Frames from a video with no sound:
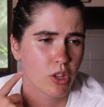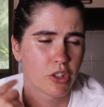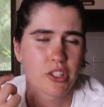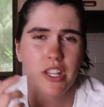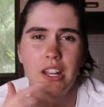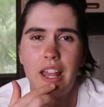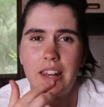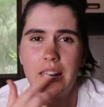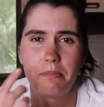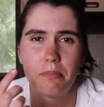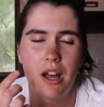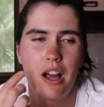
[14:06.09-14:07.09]
I use it in like
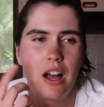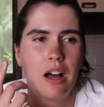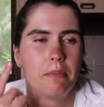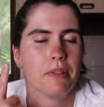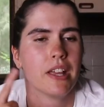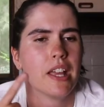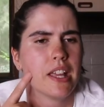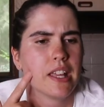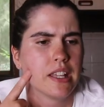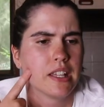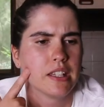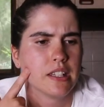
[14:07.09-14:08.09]
lip balm,
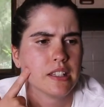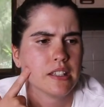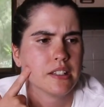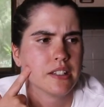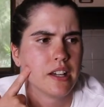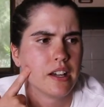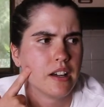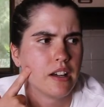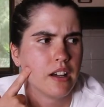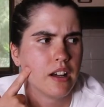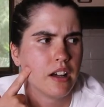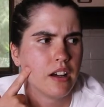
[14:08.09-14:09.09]
in
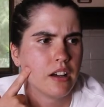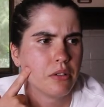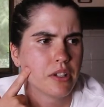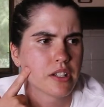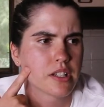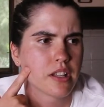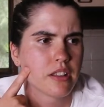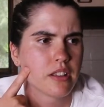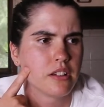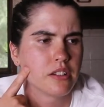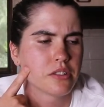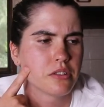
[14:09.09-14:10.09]
what
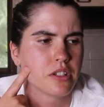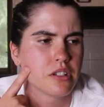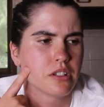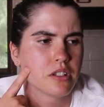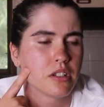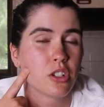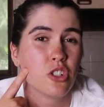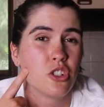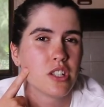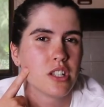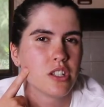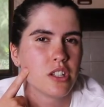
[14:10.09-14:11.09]
else do I use it? You can
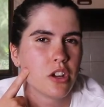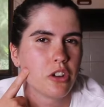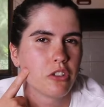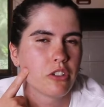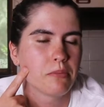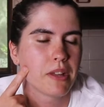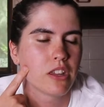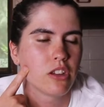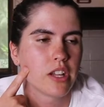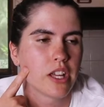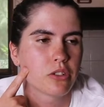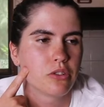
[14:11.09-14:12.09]
use it in deodorant, making
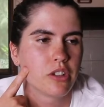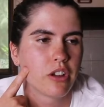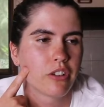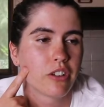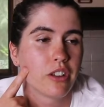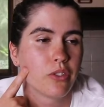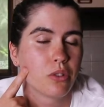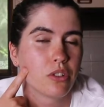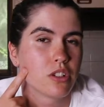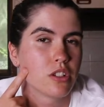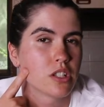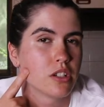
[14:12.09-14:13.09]
your natural deodorant if you
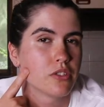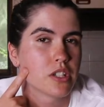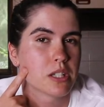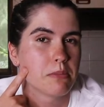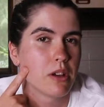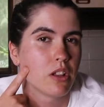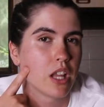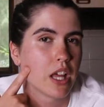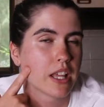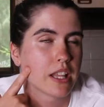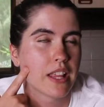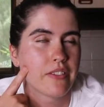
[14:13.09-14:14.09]
want yourself to smell
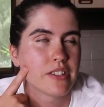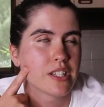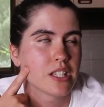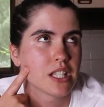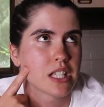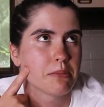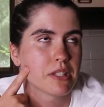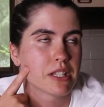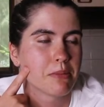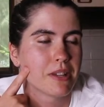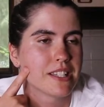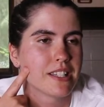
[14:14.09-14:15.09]
like lavender. It
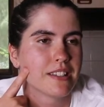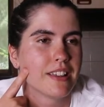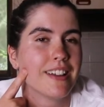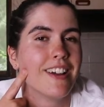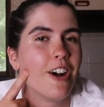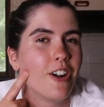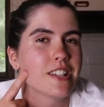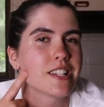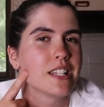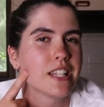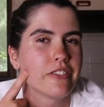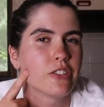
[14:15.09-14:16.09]
smells amazing.
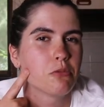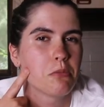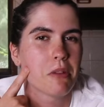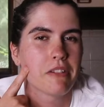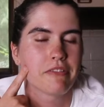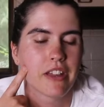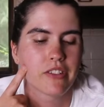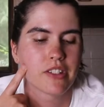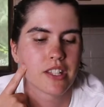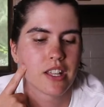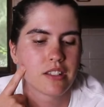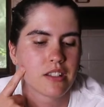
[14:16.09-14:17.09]
Honestly, lavender would be my favourite
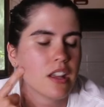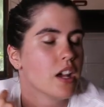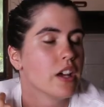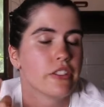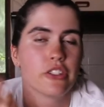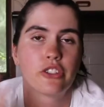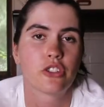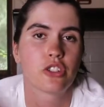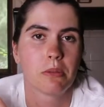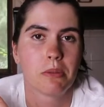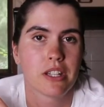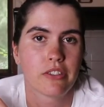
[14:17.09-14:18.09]
scent. There's just
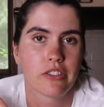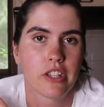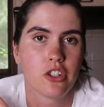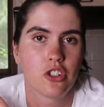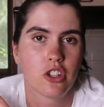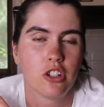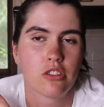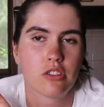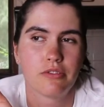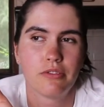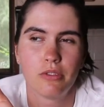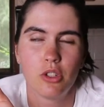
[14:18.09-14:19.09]
so many different things you can
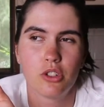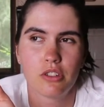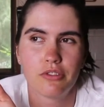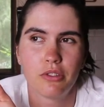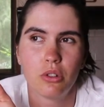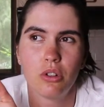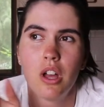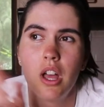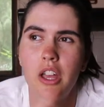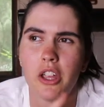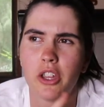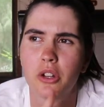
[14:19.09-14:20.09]
use it for.
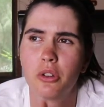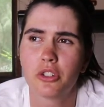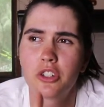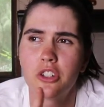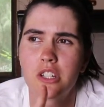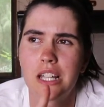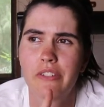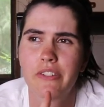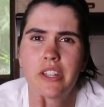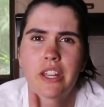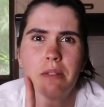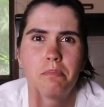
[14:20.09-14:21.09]
You can also use
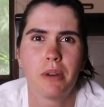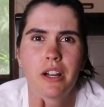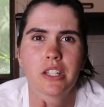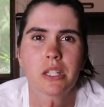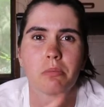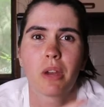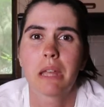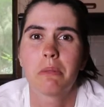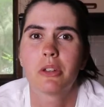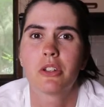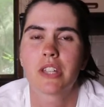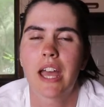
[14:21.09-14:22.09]
lavender in bug spray,
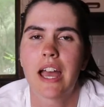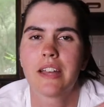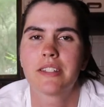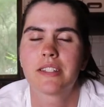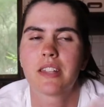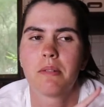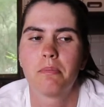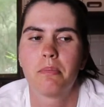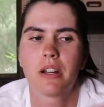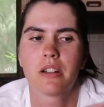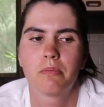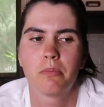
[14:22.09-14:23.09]
because it has some
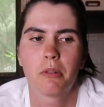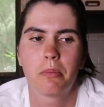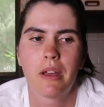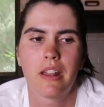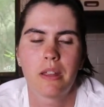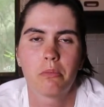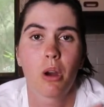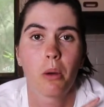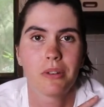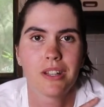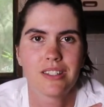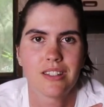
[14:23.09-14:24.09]
bug repelling
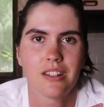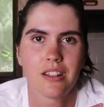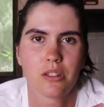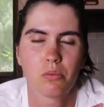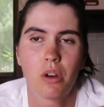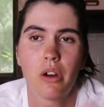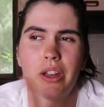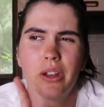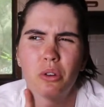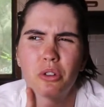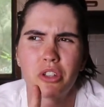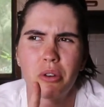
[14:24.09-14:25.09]
properties in it as well.
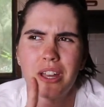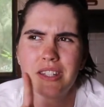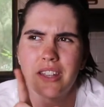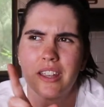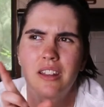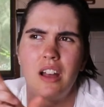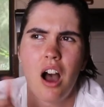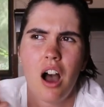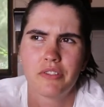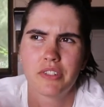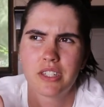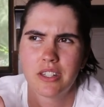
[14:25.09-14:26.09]
And also as like an
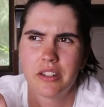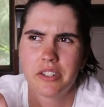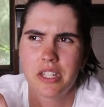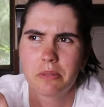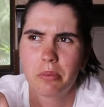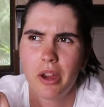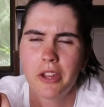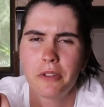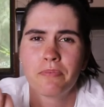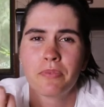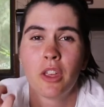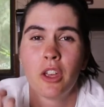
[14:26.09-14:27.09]
after sun
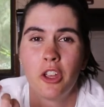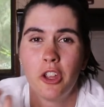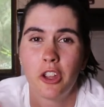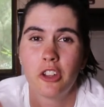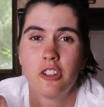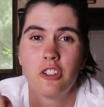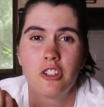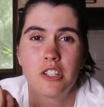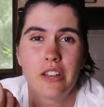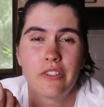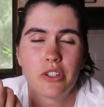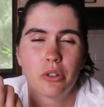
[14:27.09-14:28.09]
spray, you can use
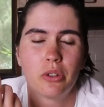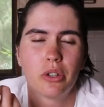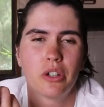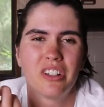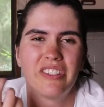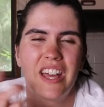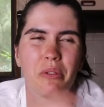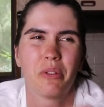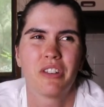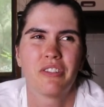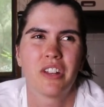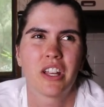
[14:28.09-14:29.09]
lavender oil in that
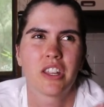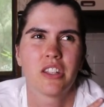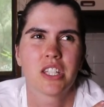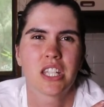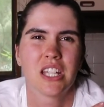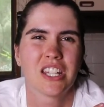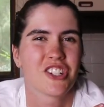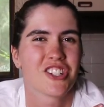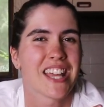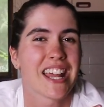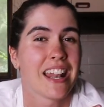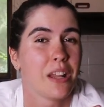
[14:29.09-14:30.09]
when you feel like your skin has
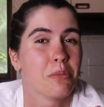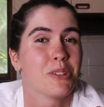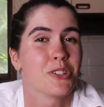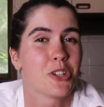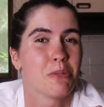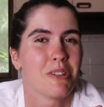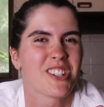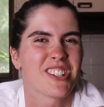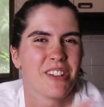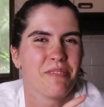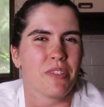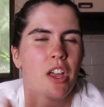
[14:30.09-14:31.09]
just had a little bit too much
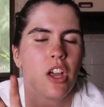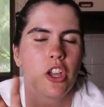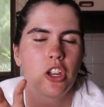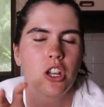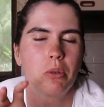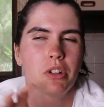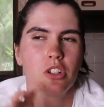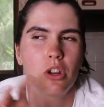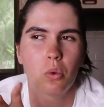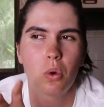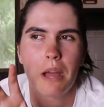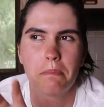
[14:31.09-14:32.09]
sun. You know, when it's
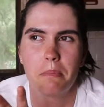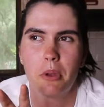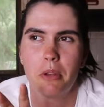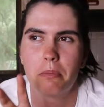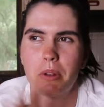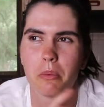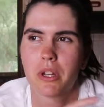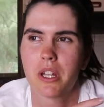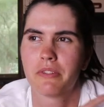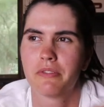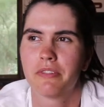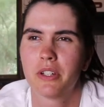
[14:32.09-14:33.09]
not quite burnt, but when
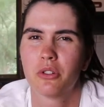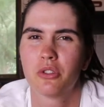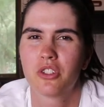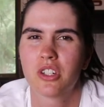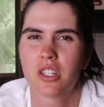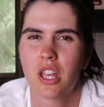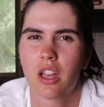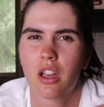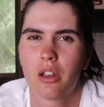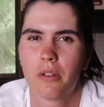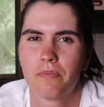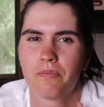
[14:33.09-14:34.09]
it feels just like
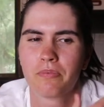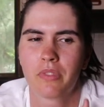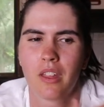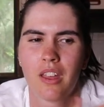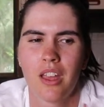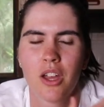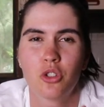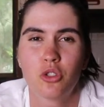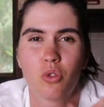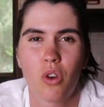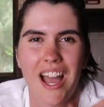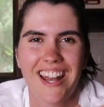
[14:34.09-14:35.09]

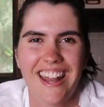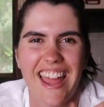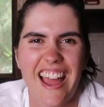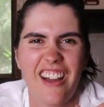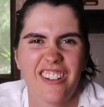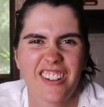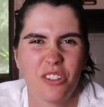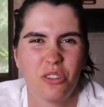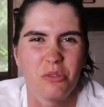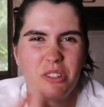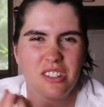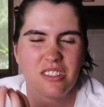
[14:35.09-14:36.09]
dried out and
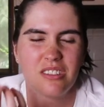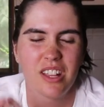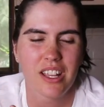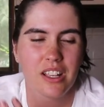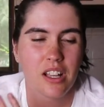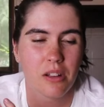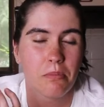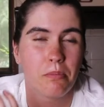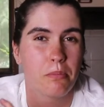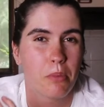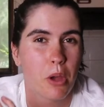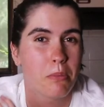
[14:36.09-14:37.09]
almost like
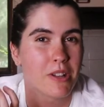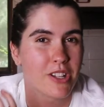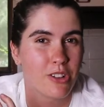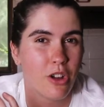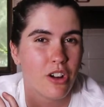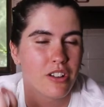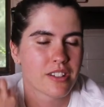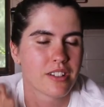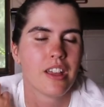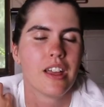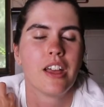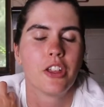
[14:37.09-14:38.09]
burnt but not.
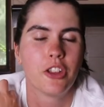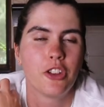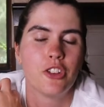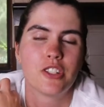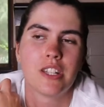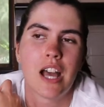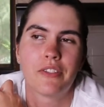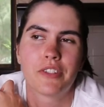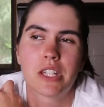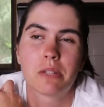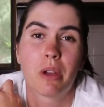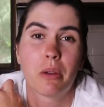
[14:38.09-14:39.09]
You can use an
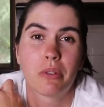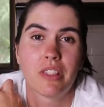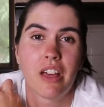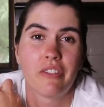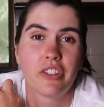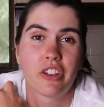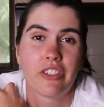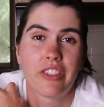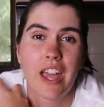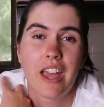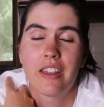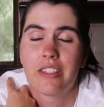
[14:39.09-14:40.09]
after spray with lavender in
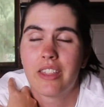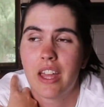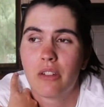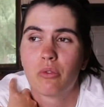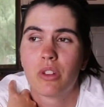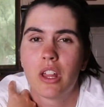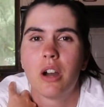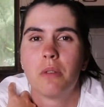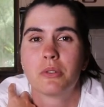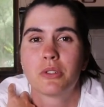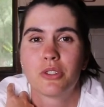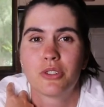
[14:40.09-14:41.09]
that, and that really
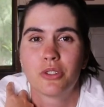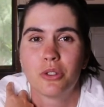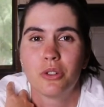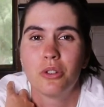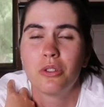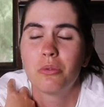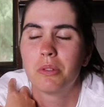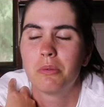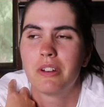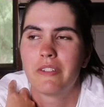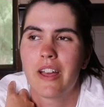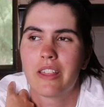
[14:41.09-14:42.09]
helps to soothe with a
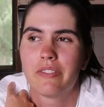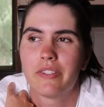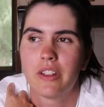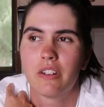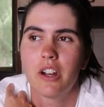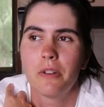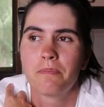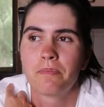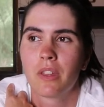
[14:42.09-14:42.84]
bit of aloe vera.